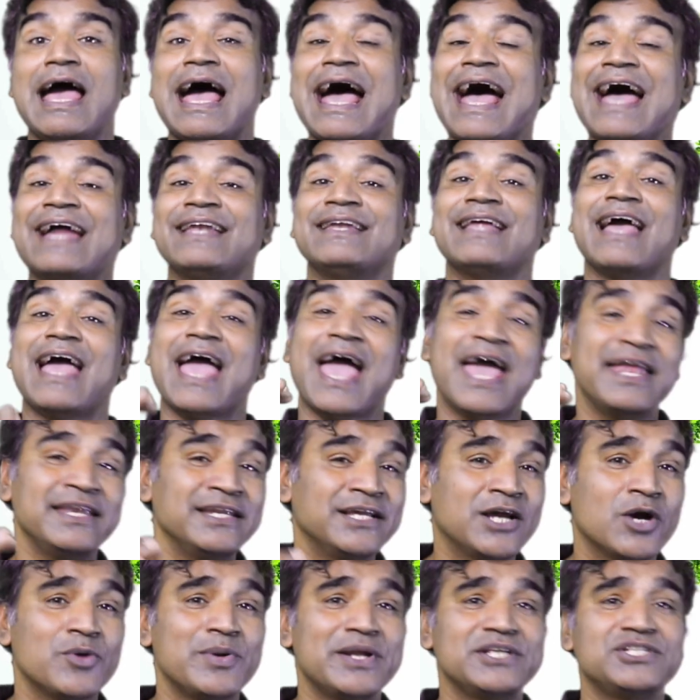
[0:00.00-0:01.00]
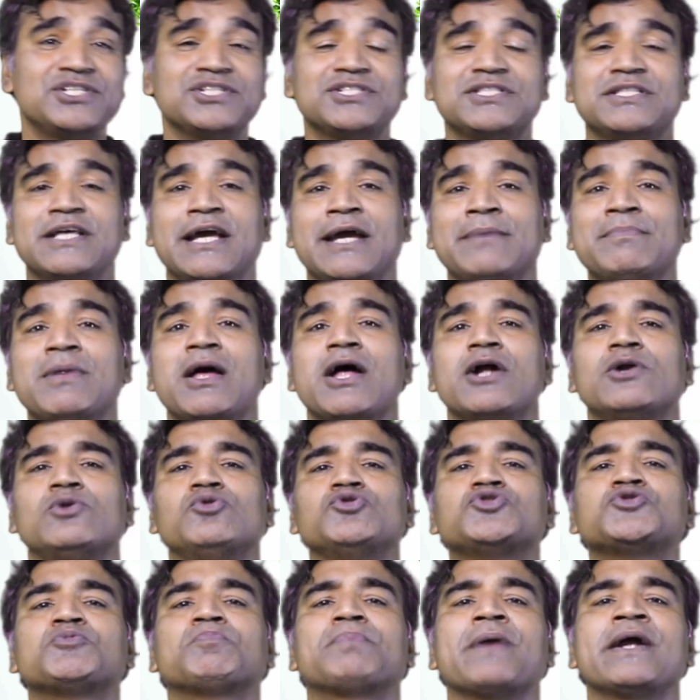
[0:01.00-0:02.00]
and encourages them
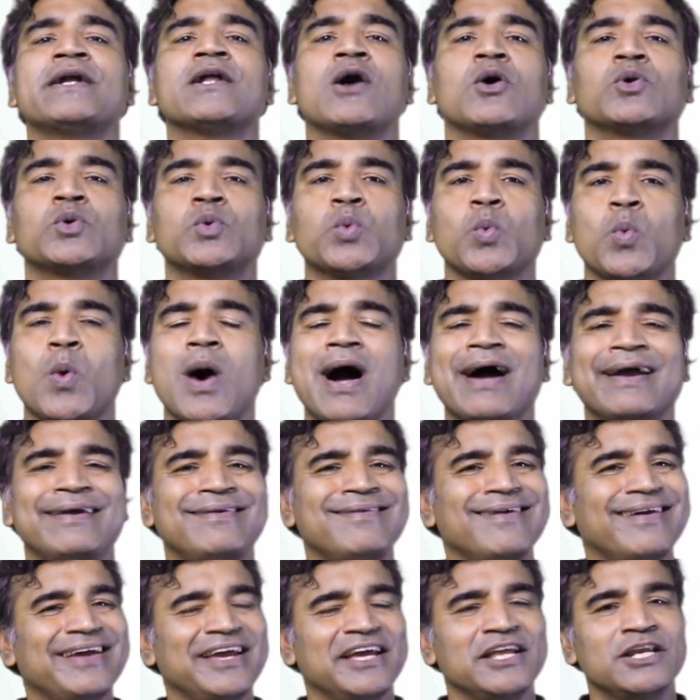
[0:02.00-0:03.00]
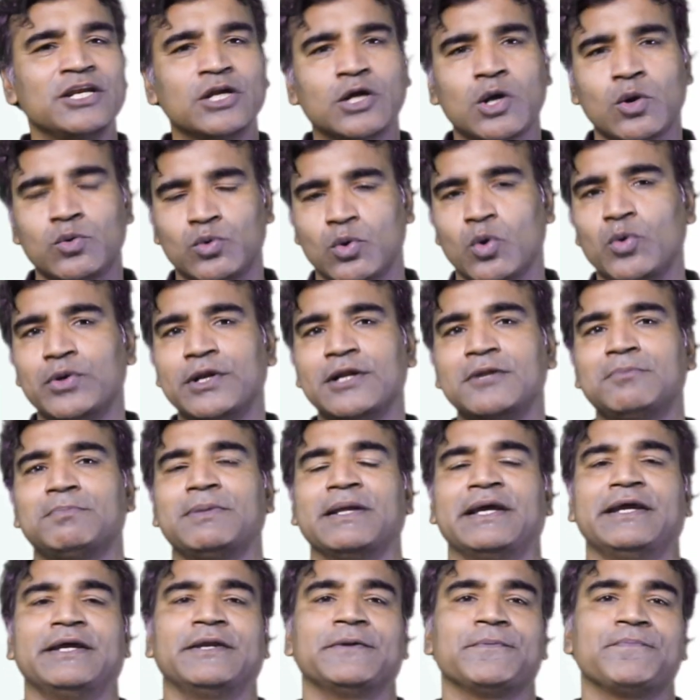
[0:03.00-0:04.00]
to spread out wide in coronal
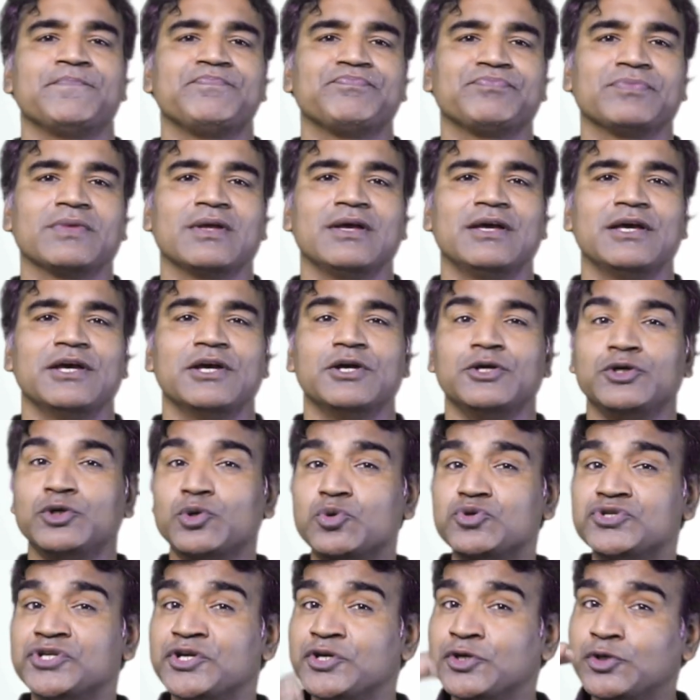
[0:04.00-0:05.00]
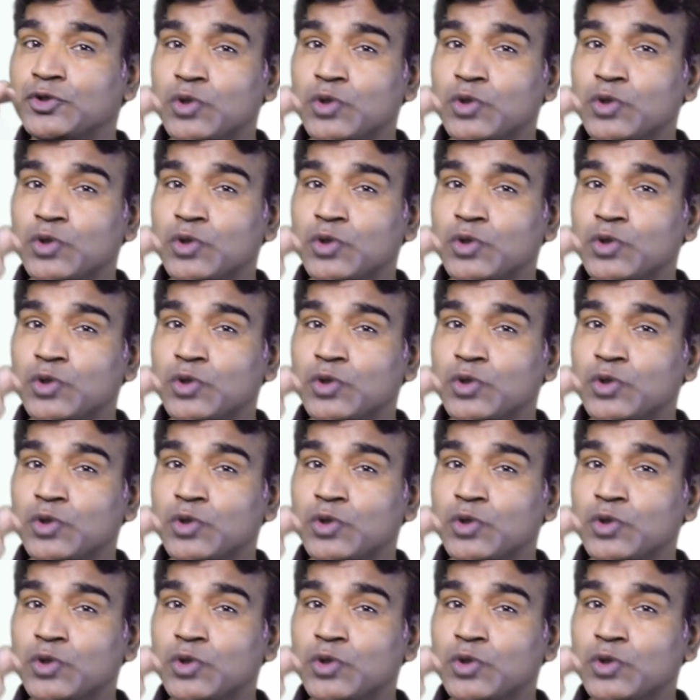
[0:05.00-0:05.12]
plane, using